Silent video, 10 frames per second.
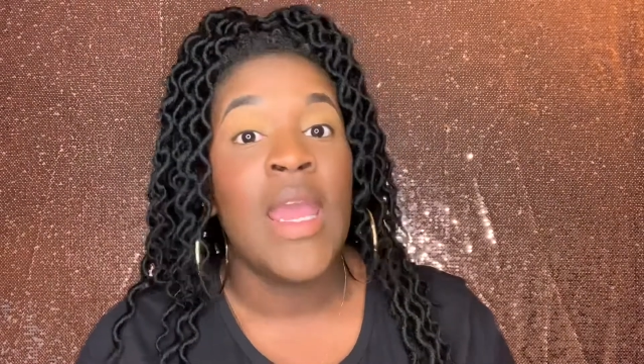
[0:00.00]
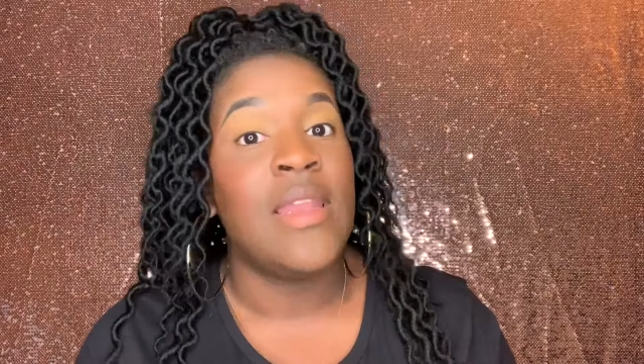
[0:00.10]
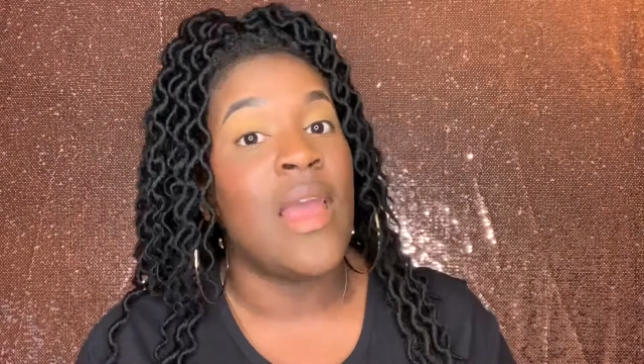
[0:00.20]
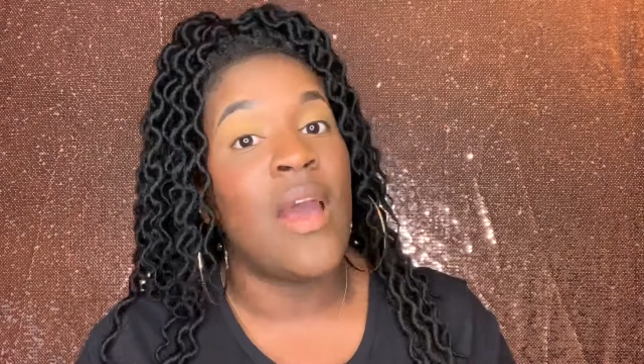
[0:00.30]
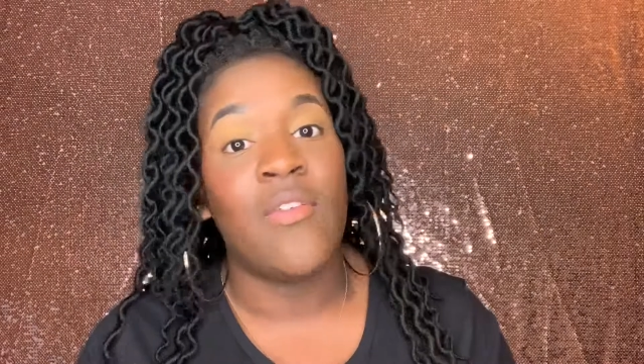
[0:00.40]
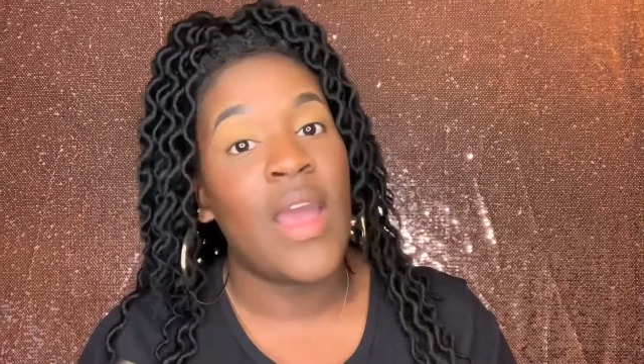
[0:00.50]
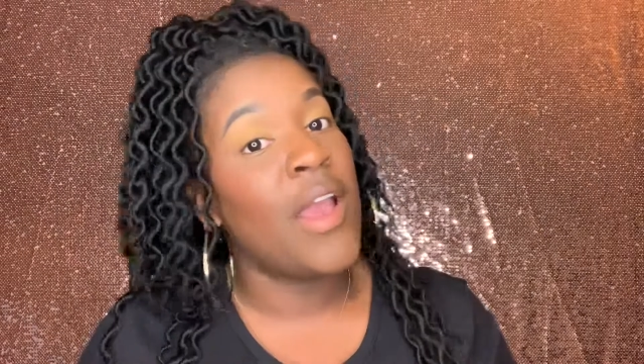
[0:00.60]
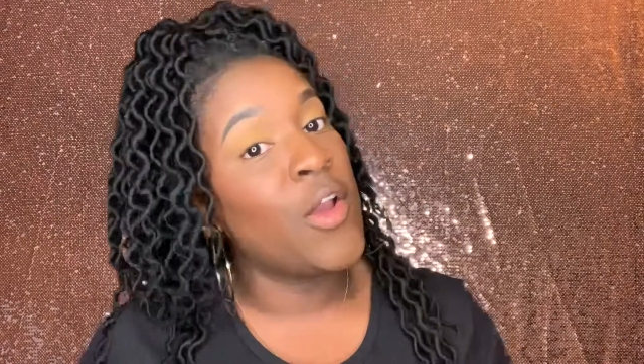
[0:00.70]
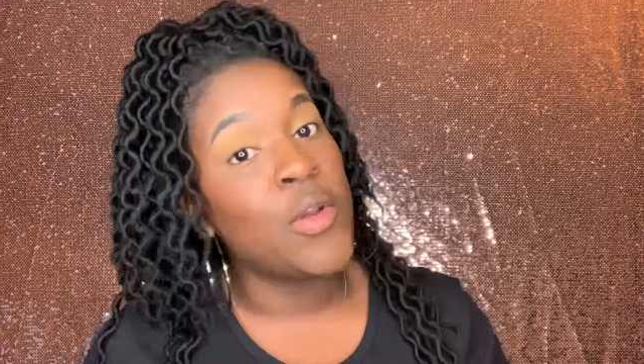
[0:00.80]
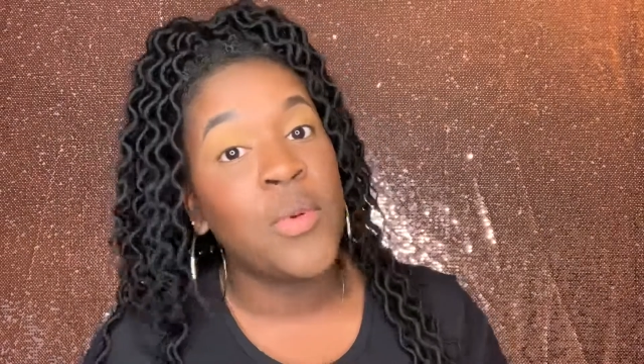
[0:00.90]
Now, if I
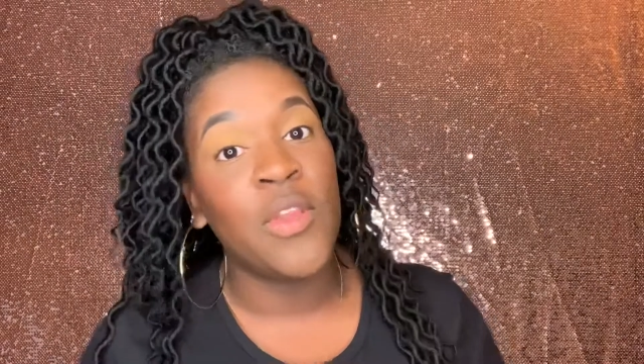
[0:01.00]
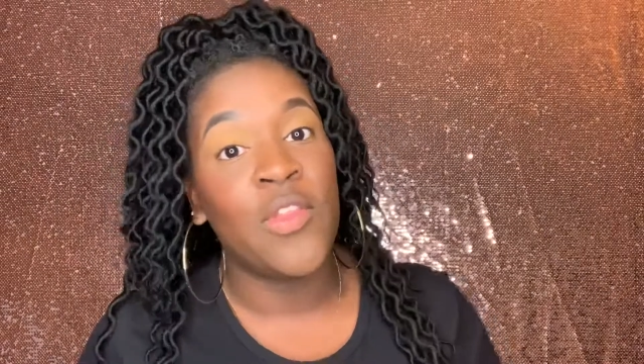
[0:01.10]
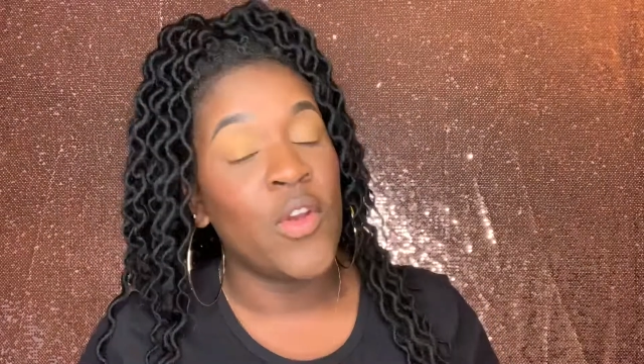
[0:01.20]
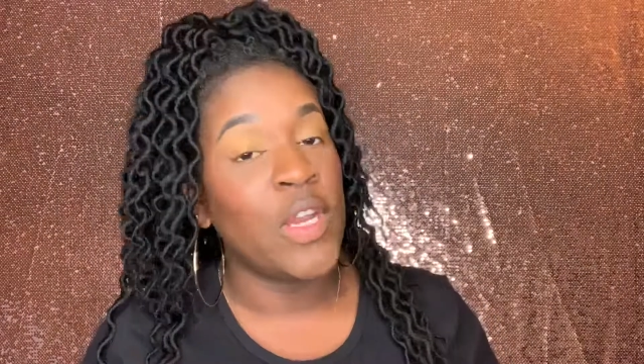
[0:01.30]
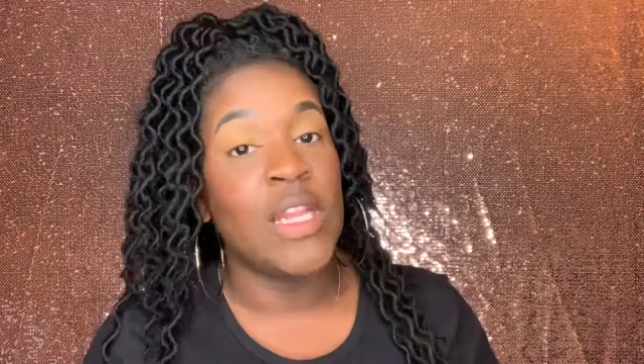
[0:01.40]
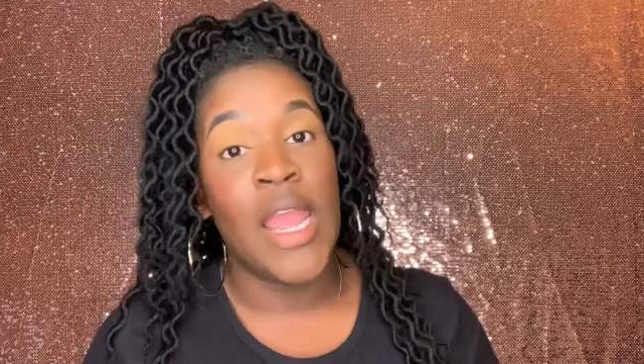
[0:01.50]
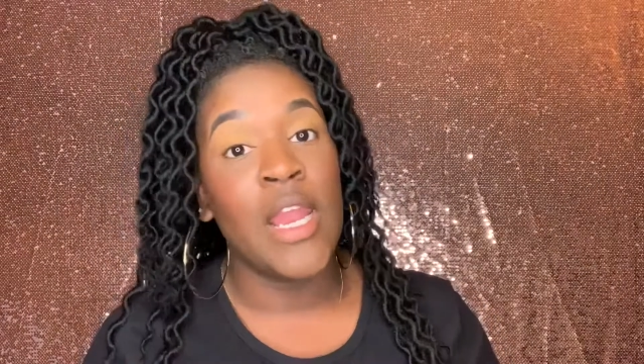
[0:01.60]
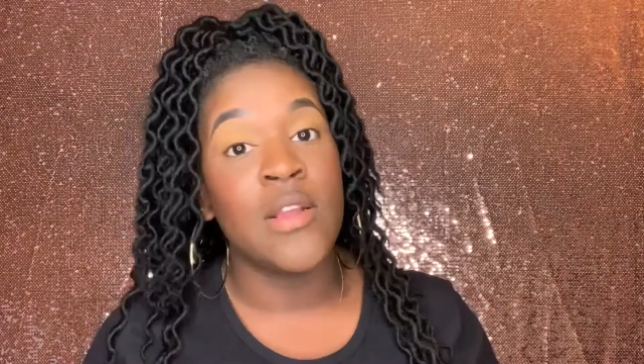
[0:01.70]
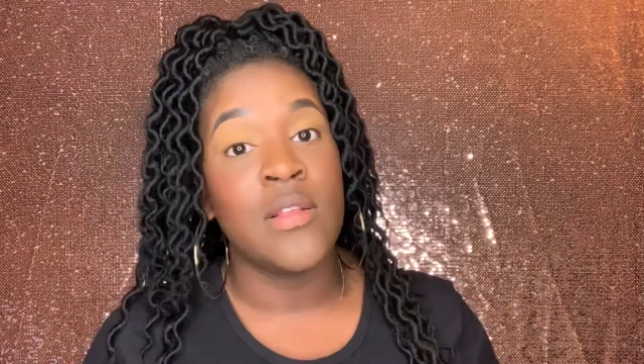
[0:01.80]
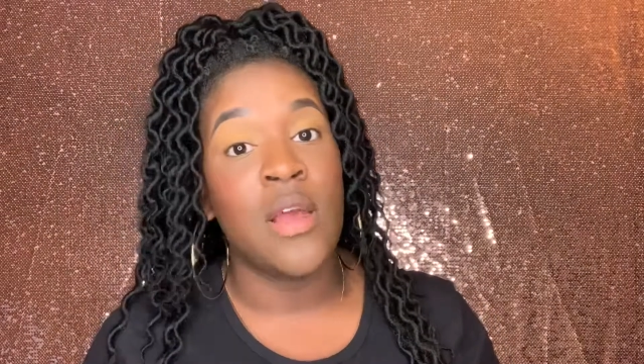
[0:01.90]
go to put 30
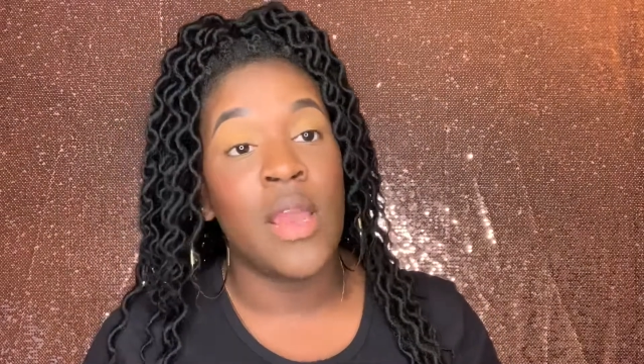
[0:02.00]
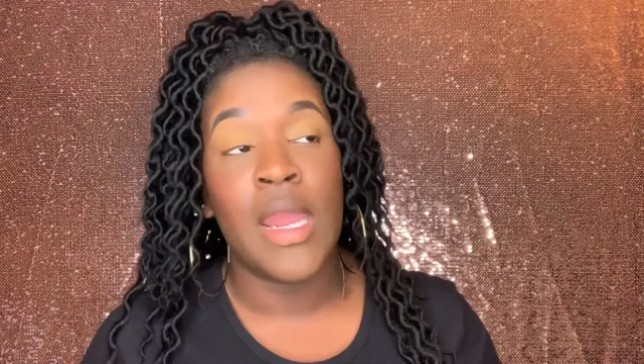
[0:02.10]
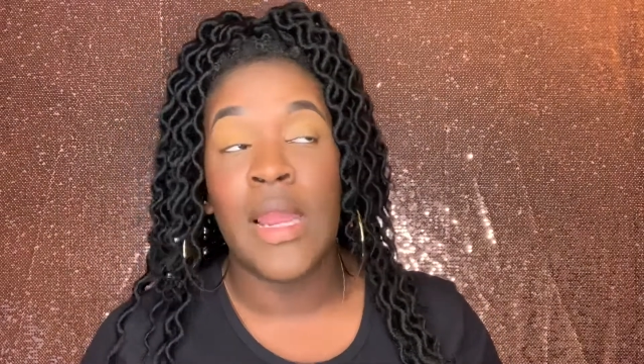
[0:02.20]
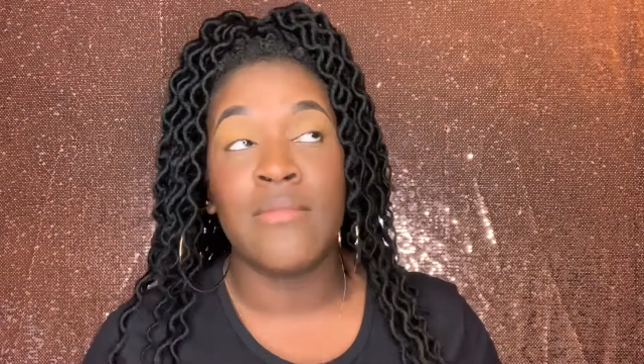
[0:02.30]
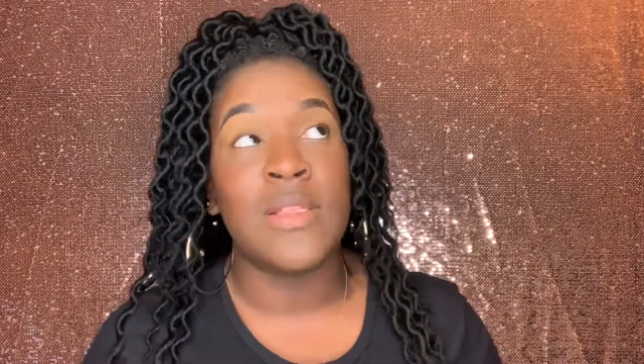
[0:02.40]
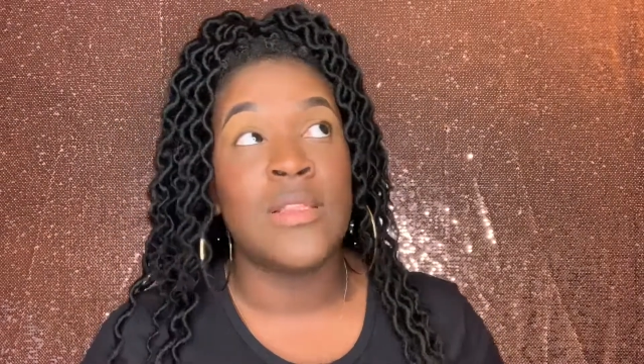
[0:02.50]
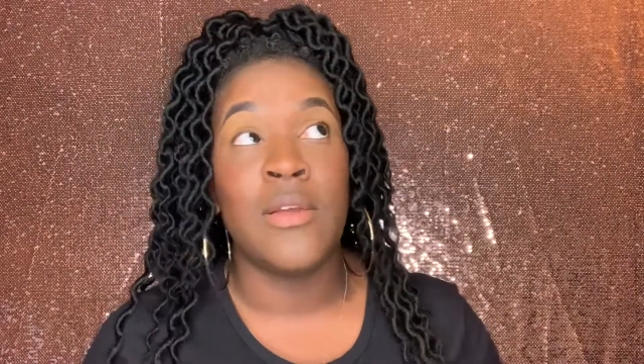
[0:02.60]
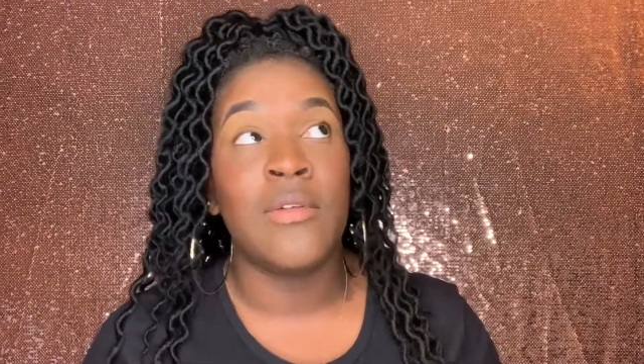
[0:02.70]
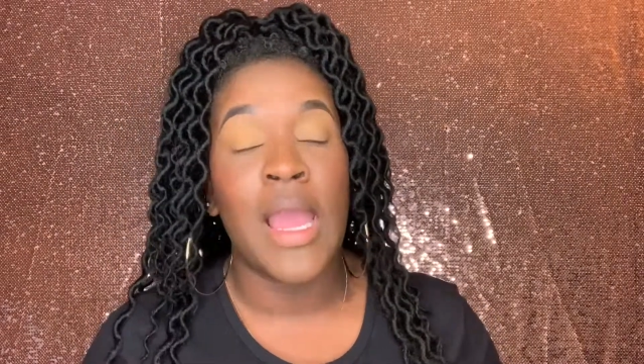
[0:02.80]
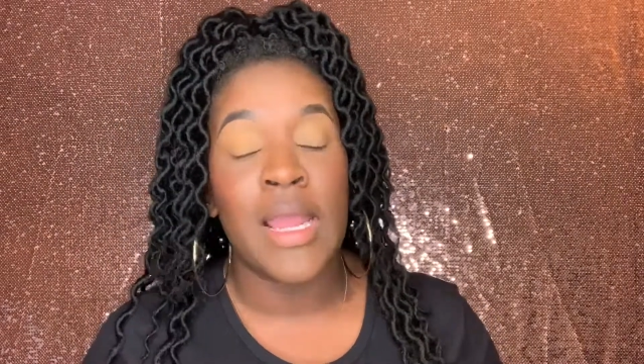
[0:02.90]
layers on and I'm
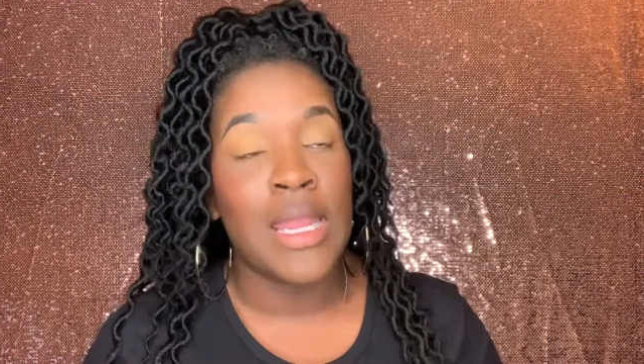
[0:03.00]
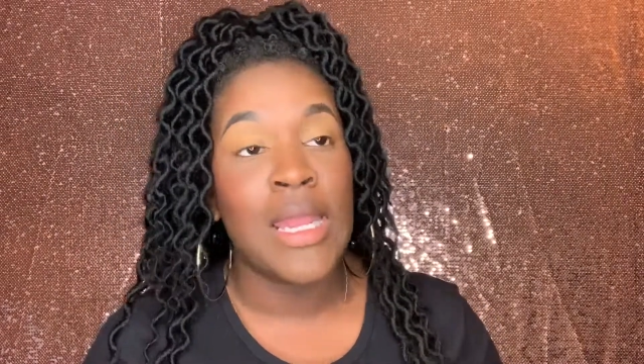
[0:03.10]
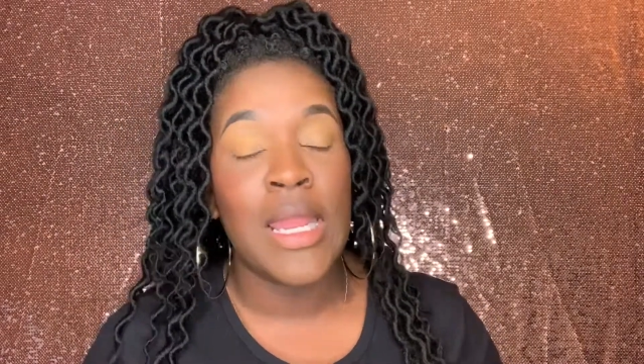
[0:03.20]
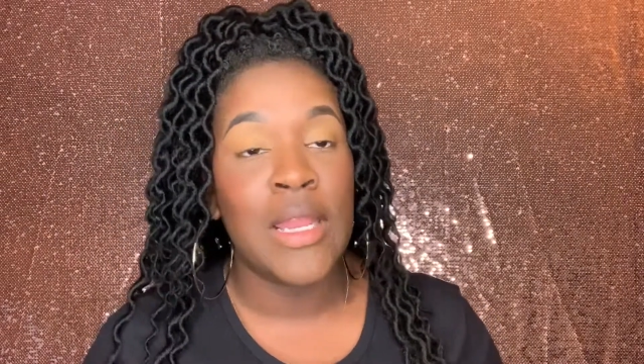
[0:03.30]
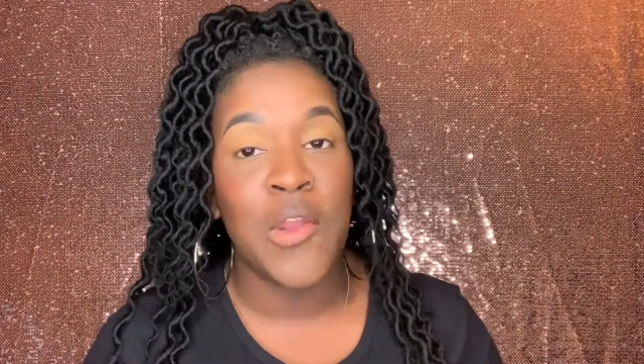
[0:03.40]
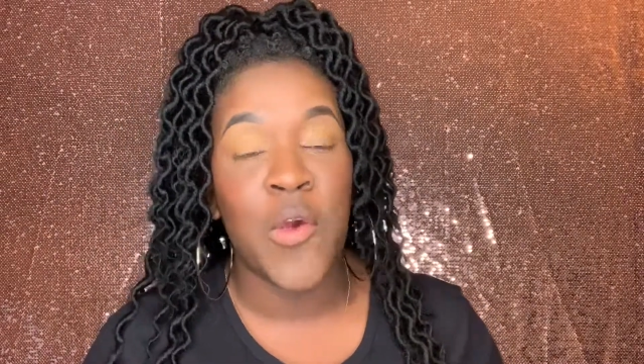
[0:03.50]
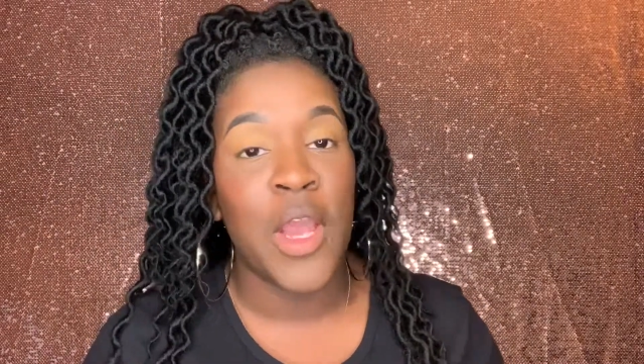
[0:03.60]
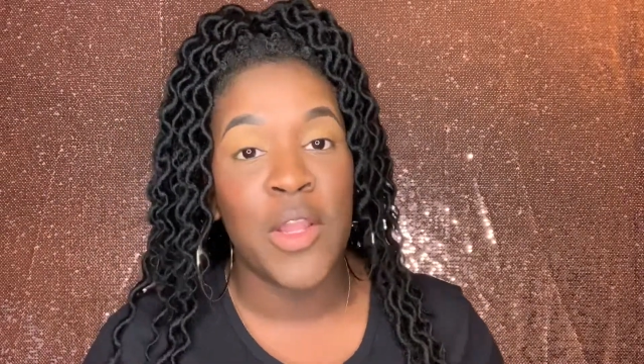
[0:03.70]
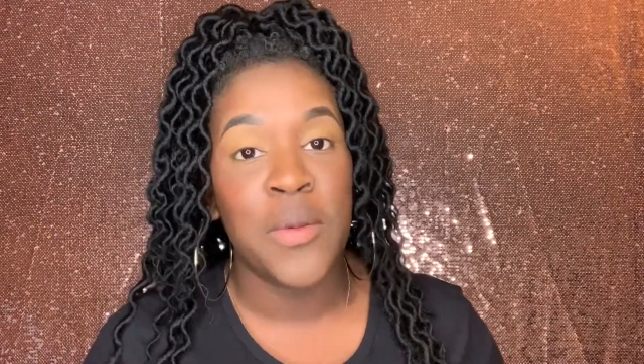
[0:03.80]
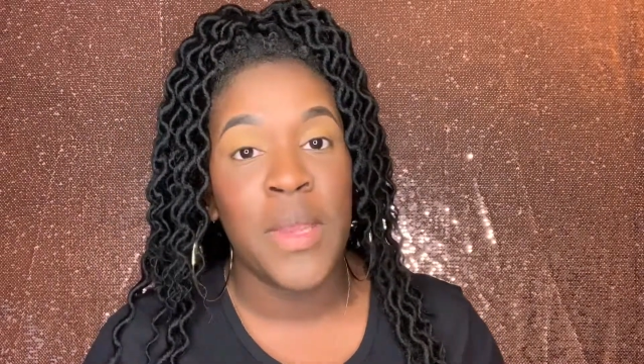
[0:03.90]
still not getting no
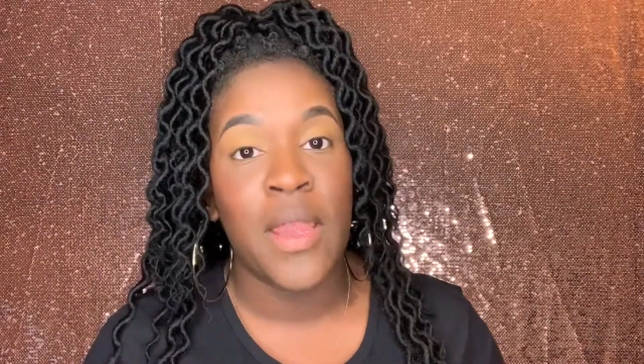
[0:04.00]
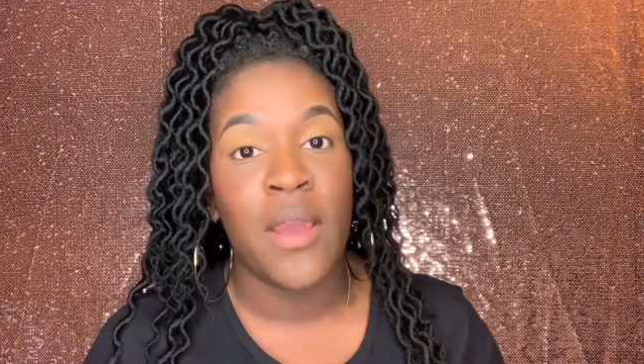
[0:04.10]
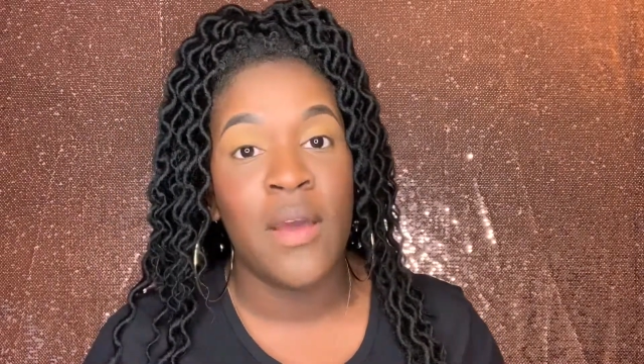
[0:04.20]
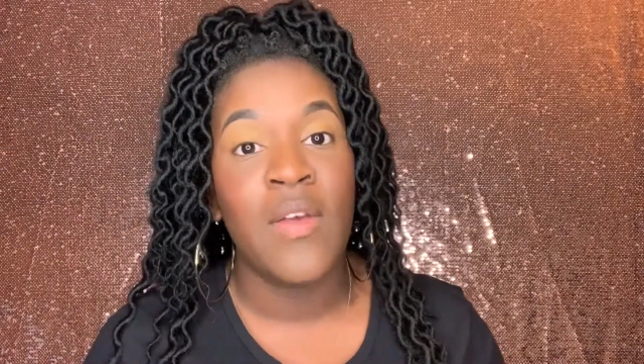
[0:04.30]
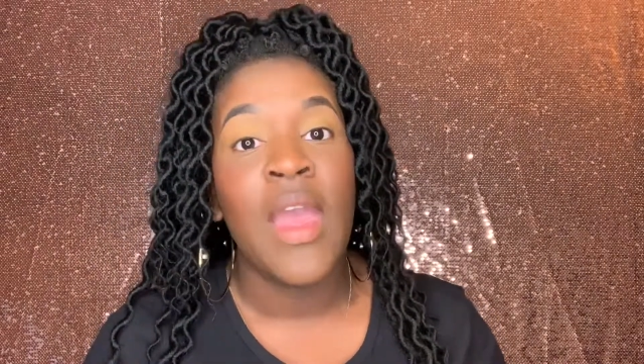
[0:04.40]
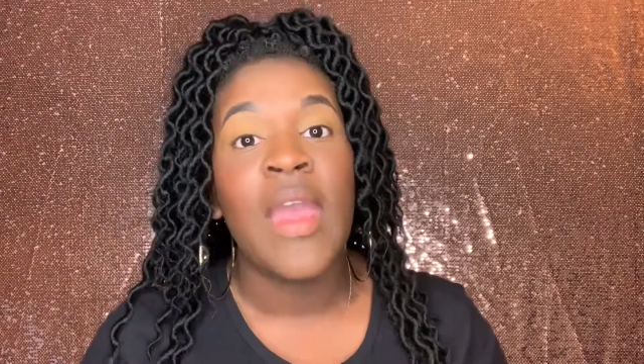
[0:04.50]
color payoff,